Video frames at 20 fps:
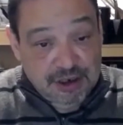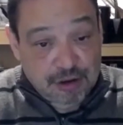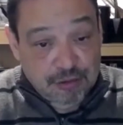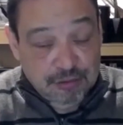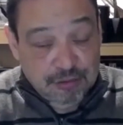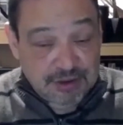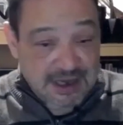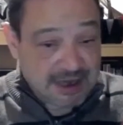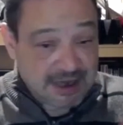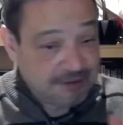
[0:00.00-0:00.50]

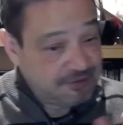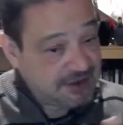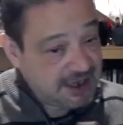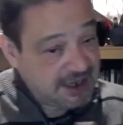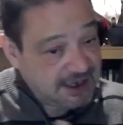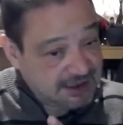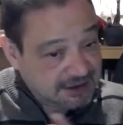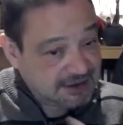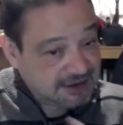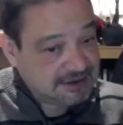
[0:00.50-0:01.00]
have
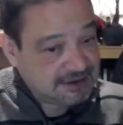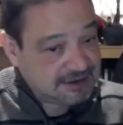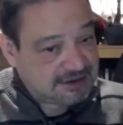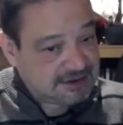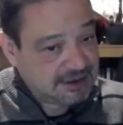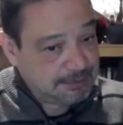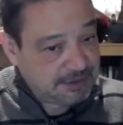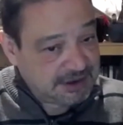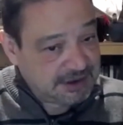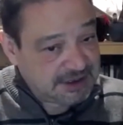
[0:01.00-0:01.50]
that
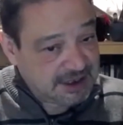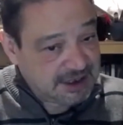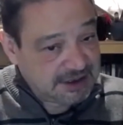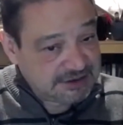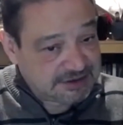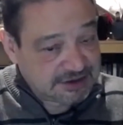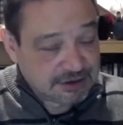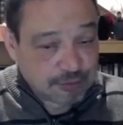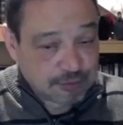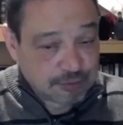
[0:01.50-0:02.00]

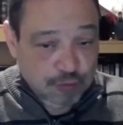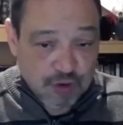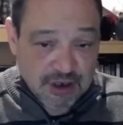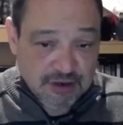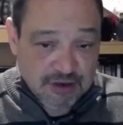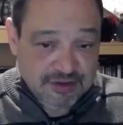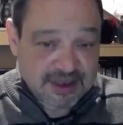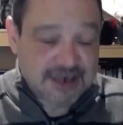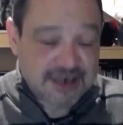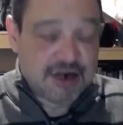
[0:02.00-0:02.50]
intimidation
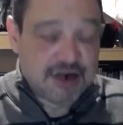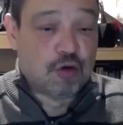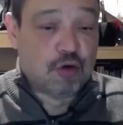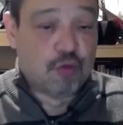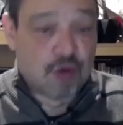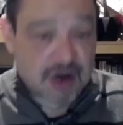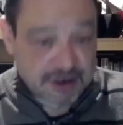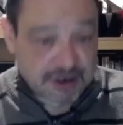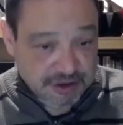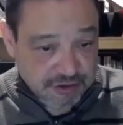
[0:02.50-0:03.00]
where they don't
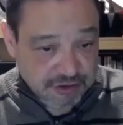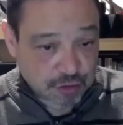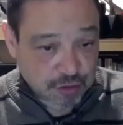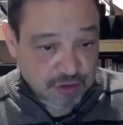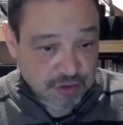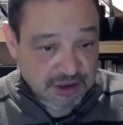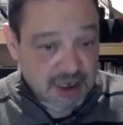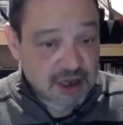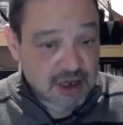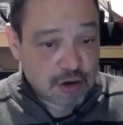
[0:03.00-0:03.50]
want to
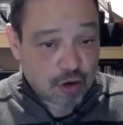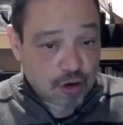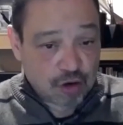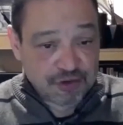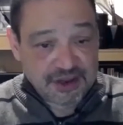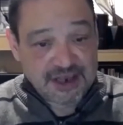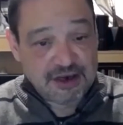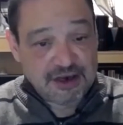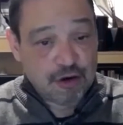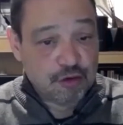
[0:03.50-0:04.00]
do it or
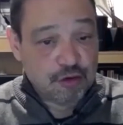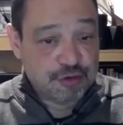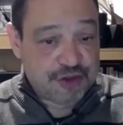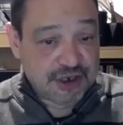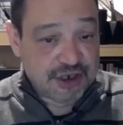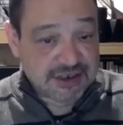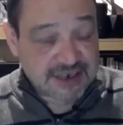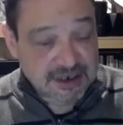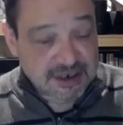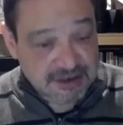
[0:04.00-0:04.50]
they don't
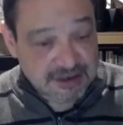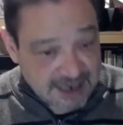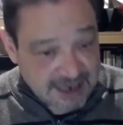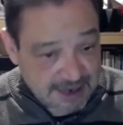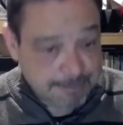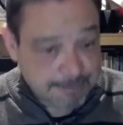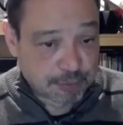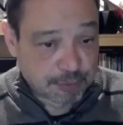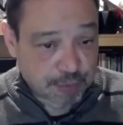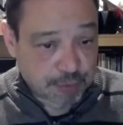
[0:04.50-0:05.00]
think they're
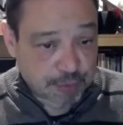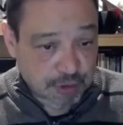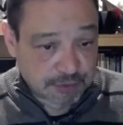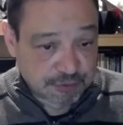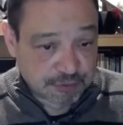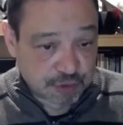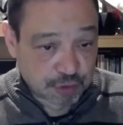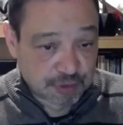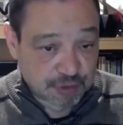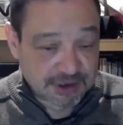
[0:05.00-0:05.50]
capable
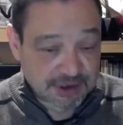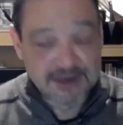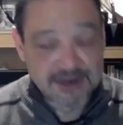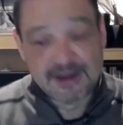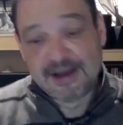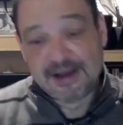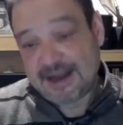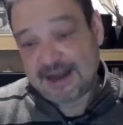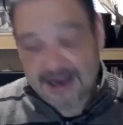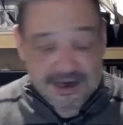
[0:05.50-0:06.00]
of doing it.
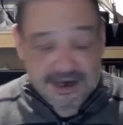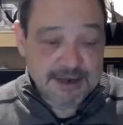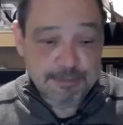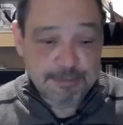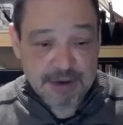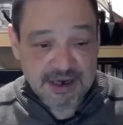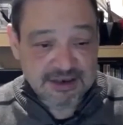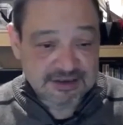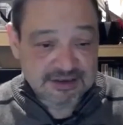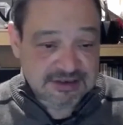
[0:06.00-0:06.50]

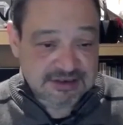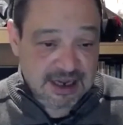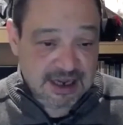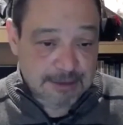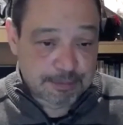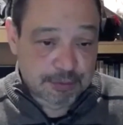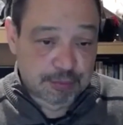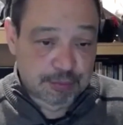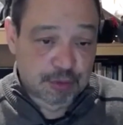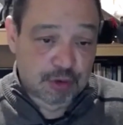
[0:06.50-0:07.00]
Anybody's
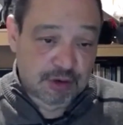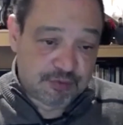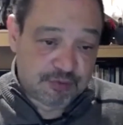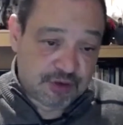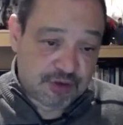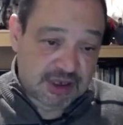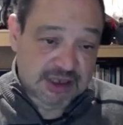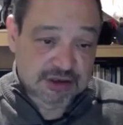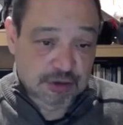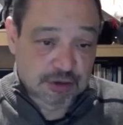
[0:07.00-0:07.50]
capable if
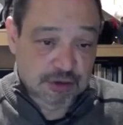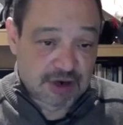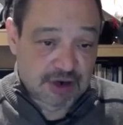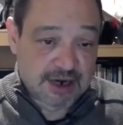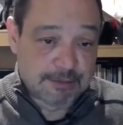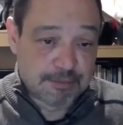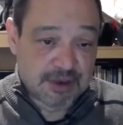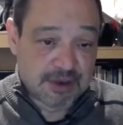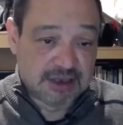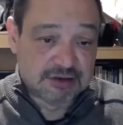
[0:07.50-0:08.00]
you get the
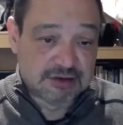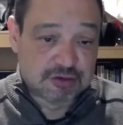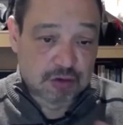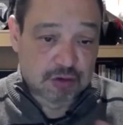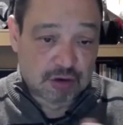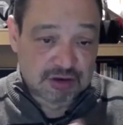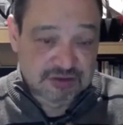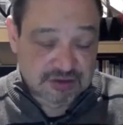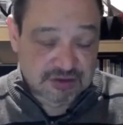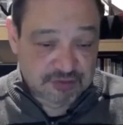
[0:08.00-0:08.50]
right
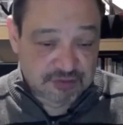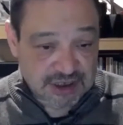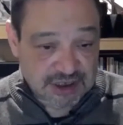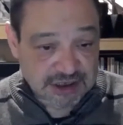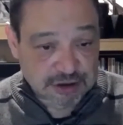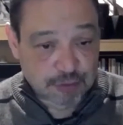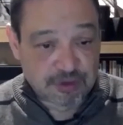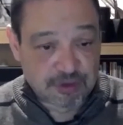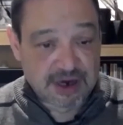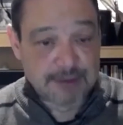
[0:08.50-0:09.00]
mentors, if you
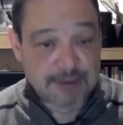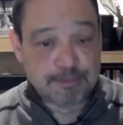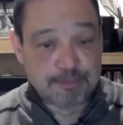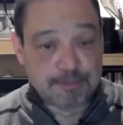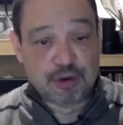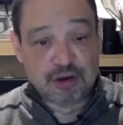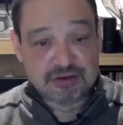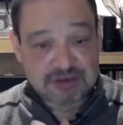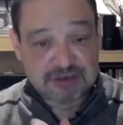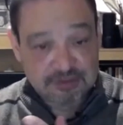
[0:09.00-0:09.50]
get the right
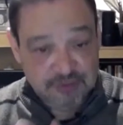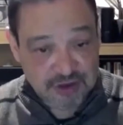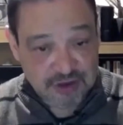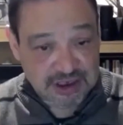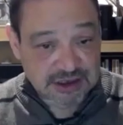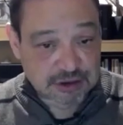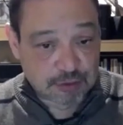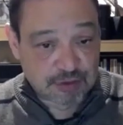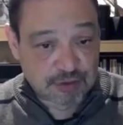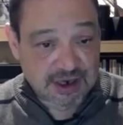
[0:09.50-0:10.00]
books, if you
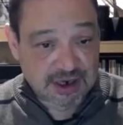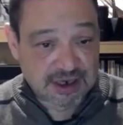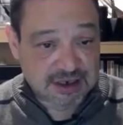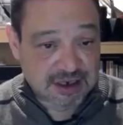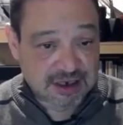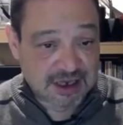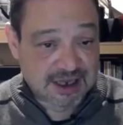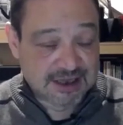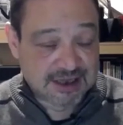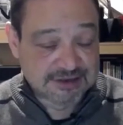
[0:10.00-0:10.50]
get the right
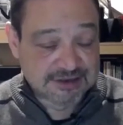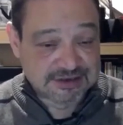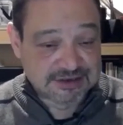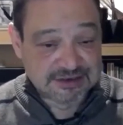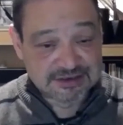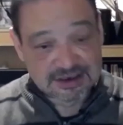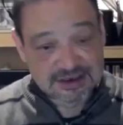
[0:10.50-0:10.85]
classes,